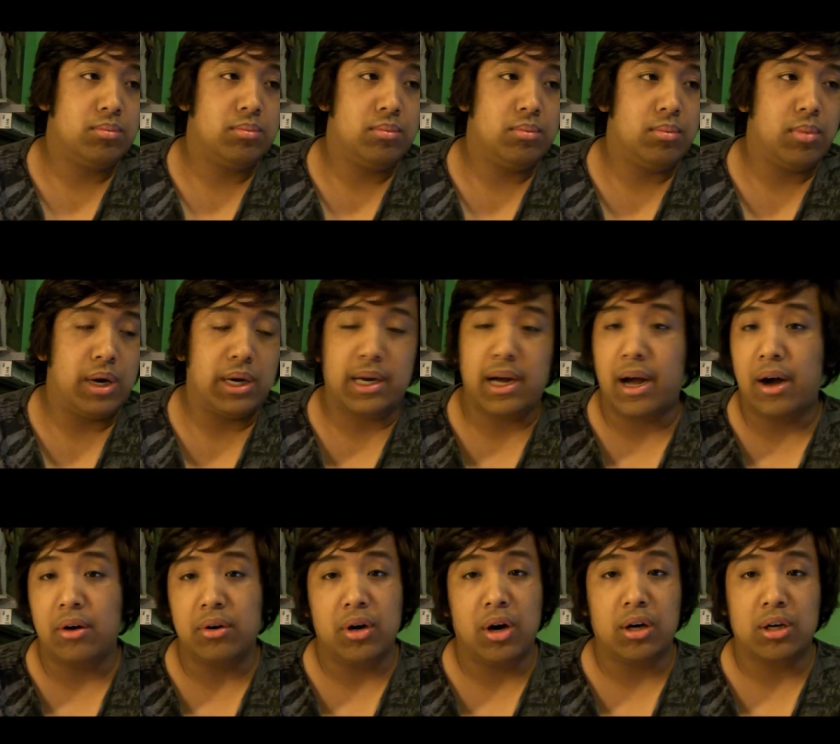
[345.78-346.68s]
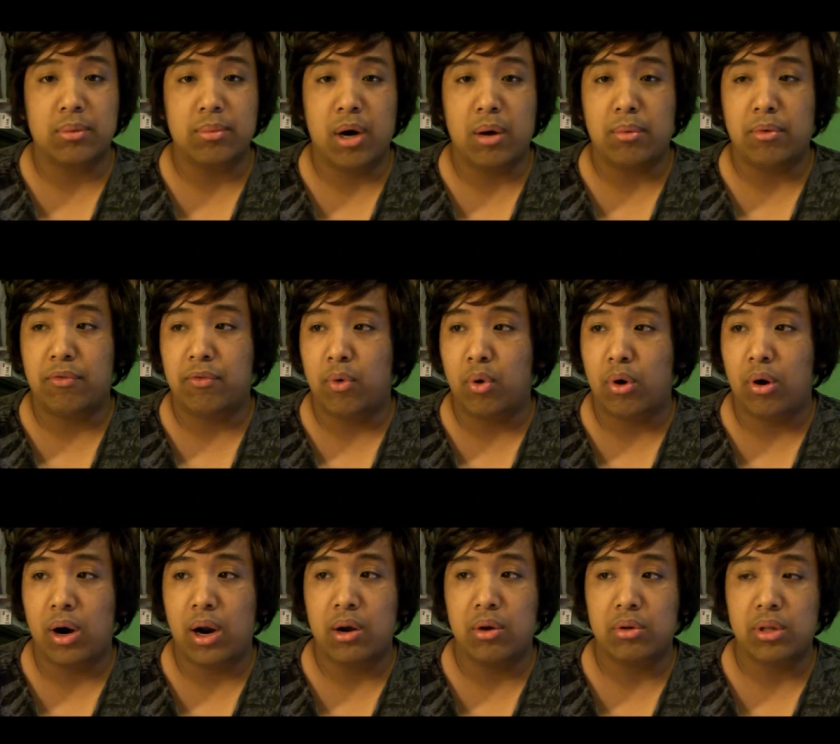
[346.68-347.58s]
Mike Kyle knocked him out before.
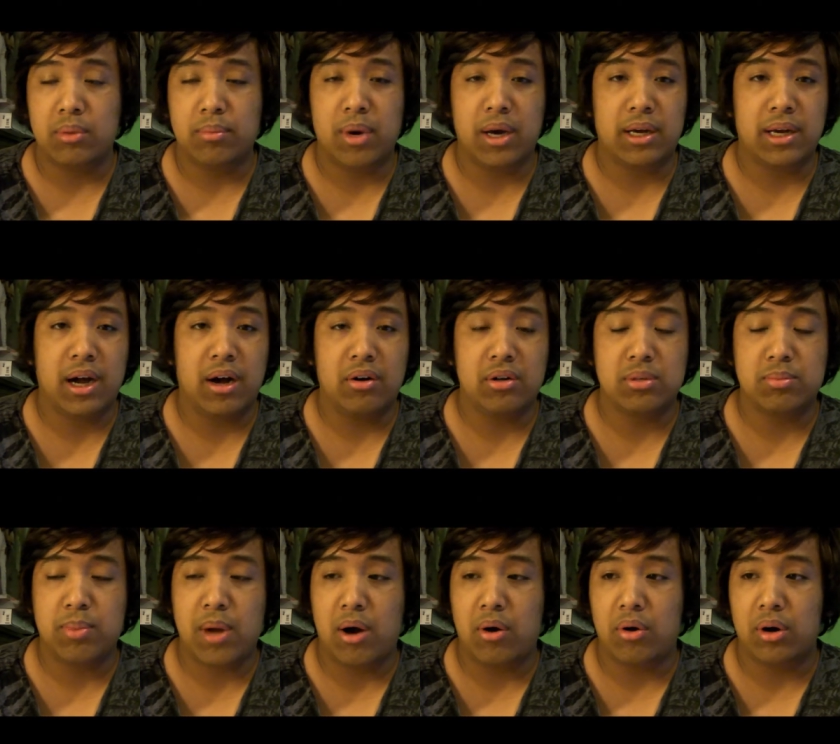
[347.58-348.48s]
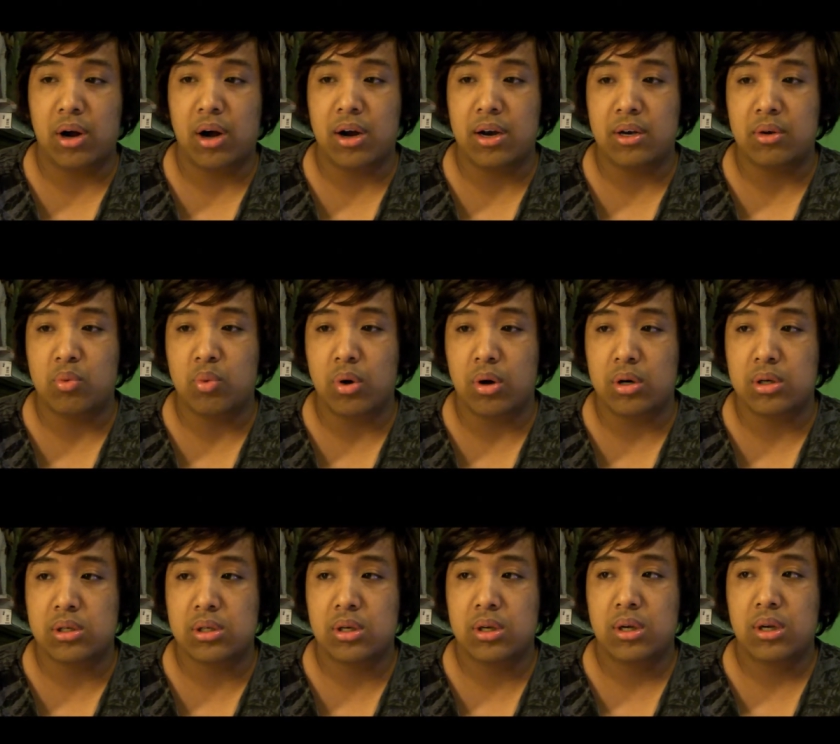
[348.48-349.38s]
I don't think Mike Kyle's power got any
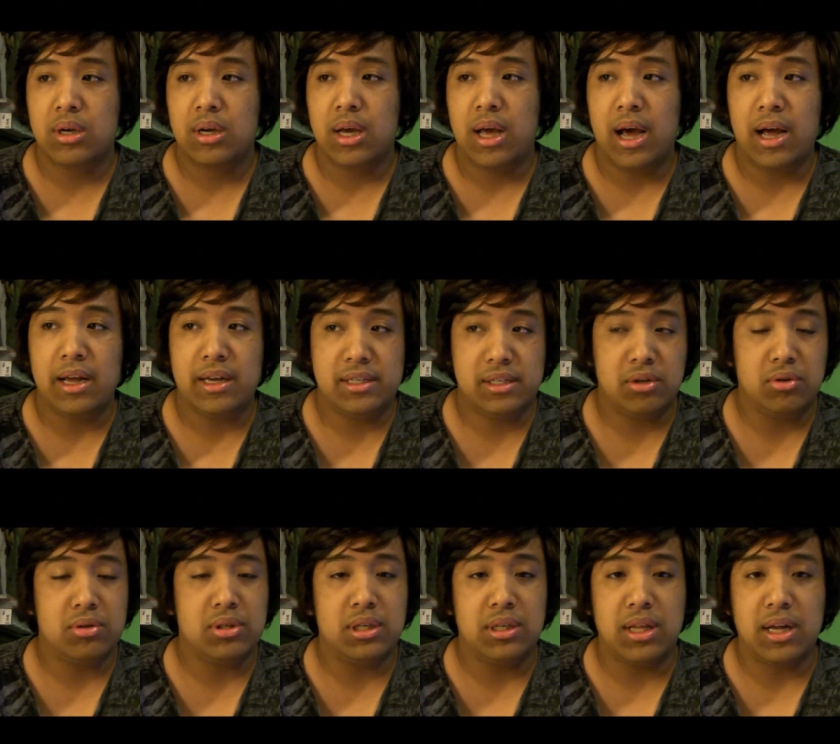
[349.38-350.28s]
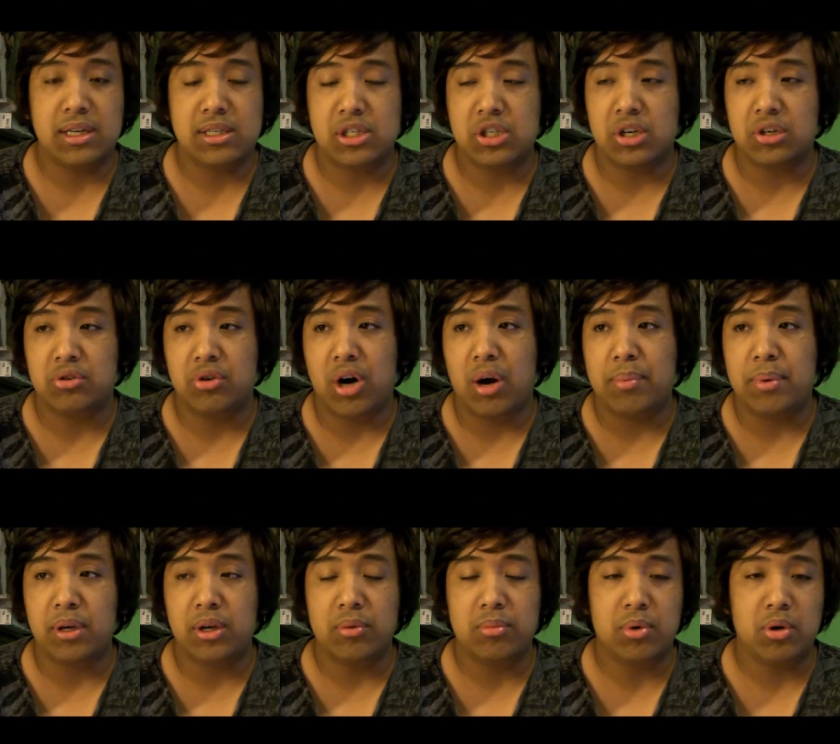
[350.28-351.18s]
worse. I still see that shit
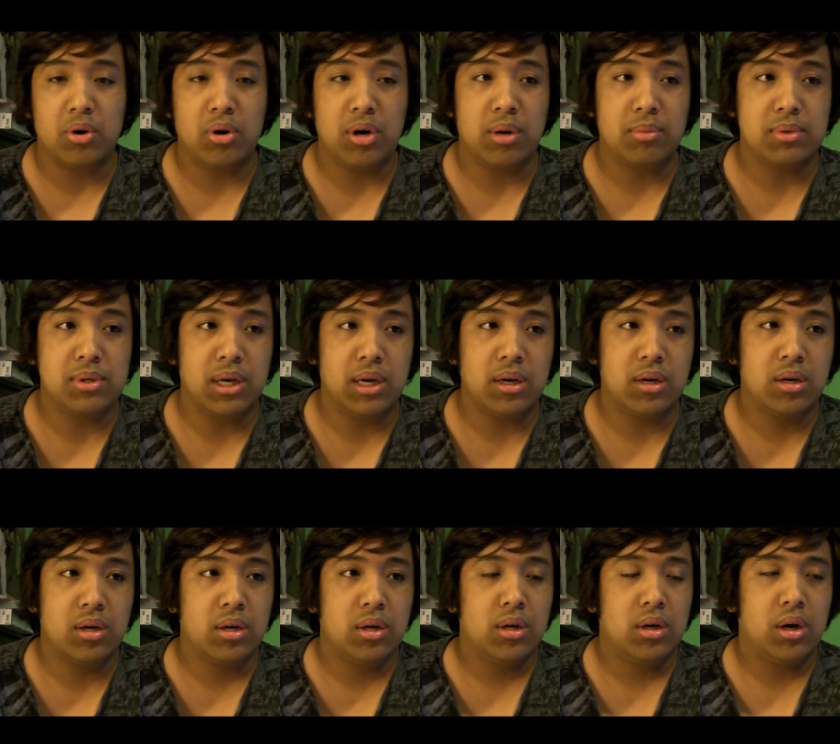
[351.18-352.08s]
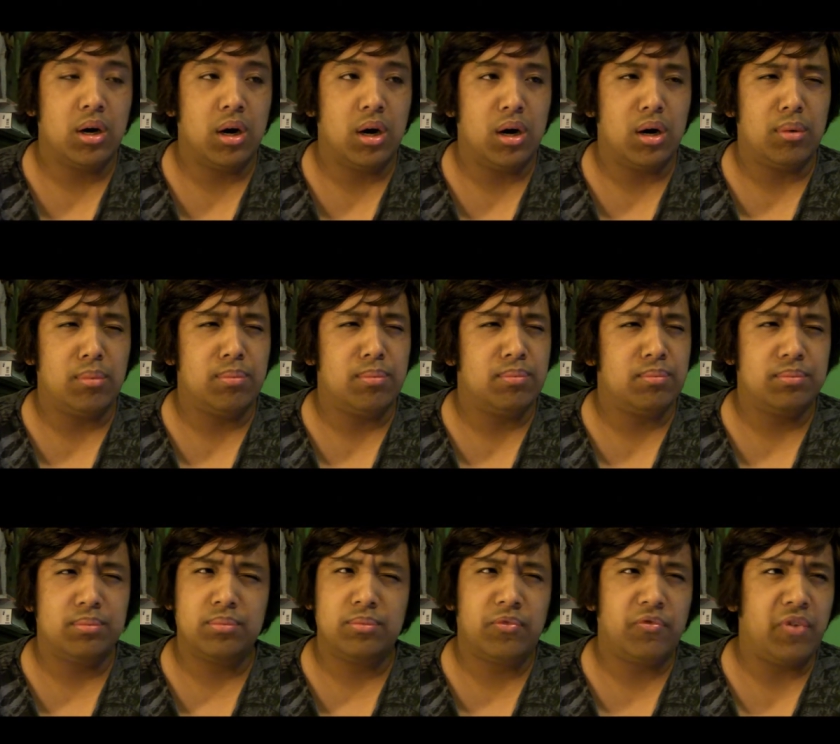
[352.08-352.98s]
dropping him, you know what I'm saying?
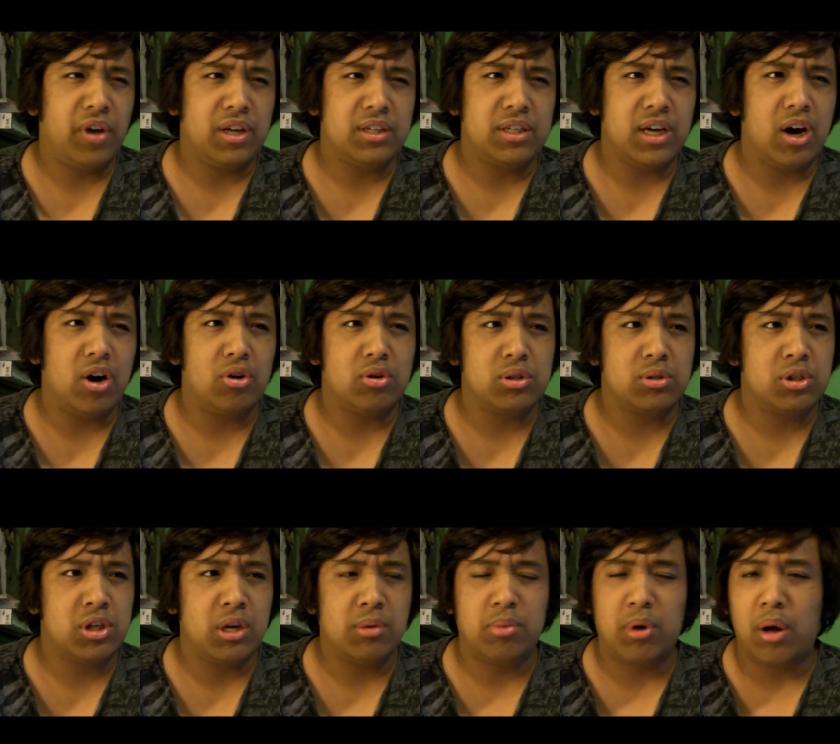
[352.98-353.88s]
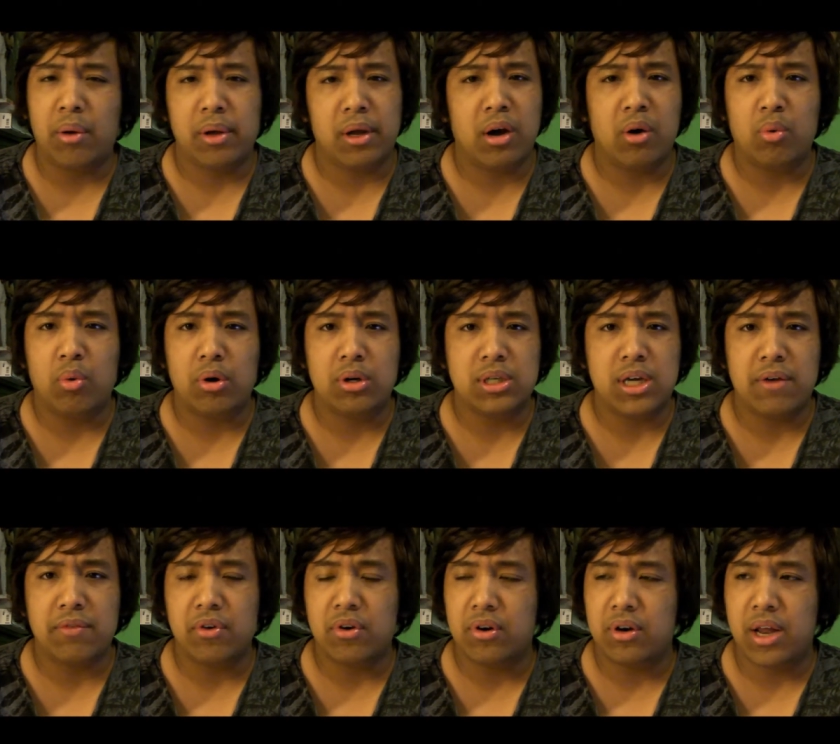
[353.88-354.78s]
Feijão's chin probably got worse
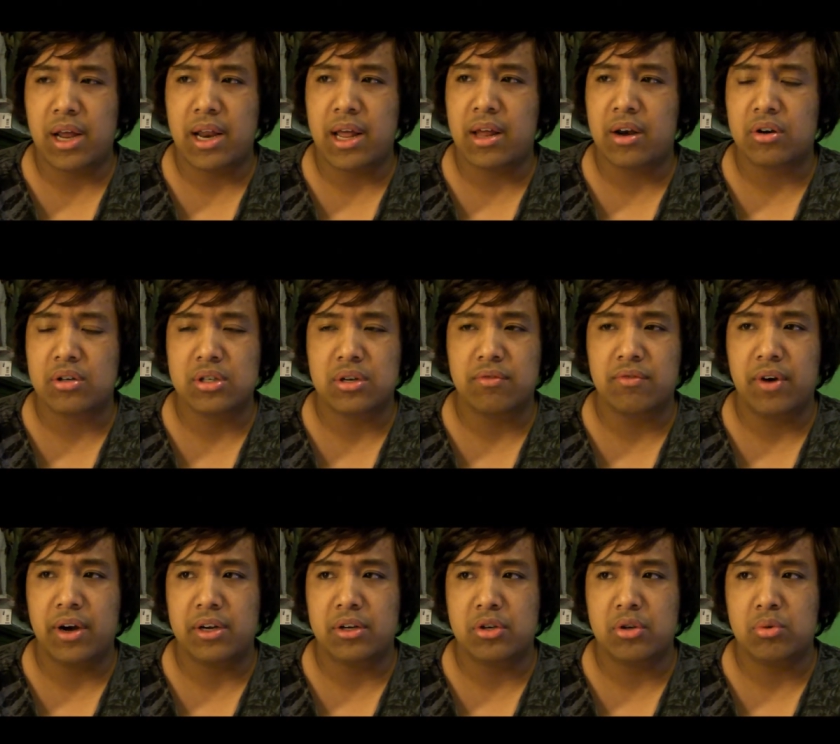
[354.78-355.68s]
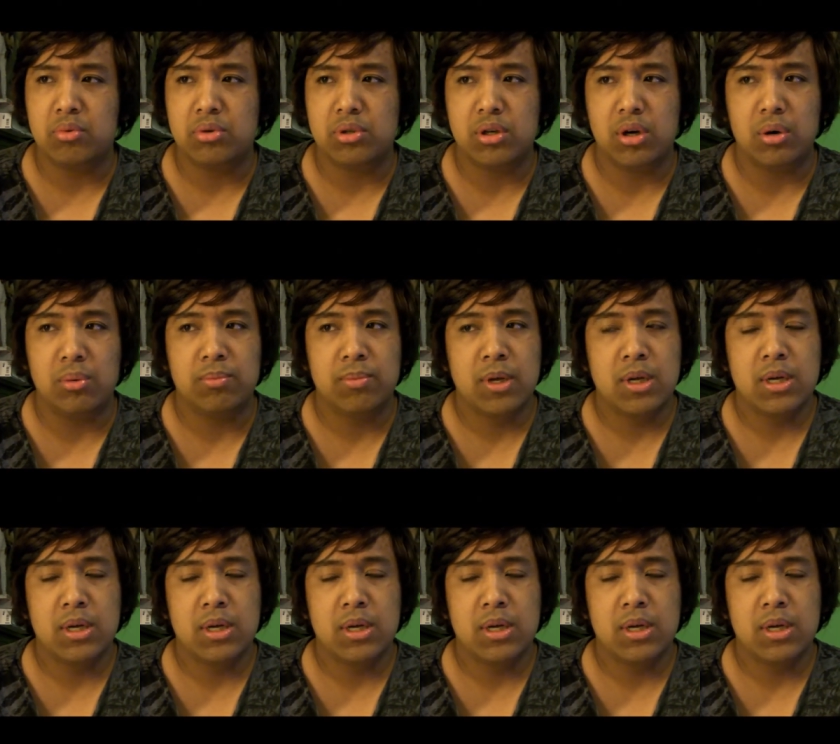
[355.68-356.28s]
after the Dan Henderson fight, too, so,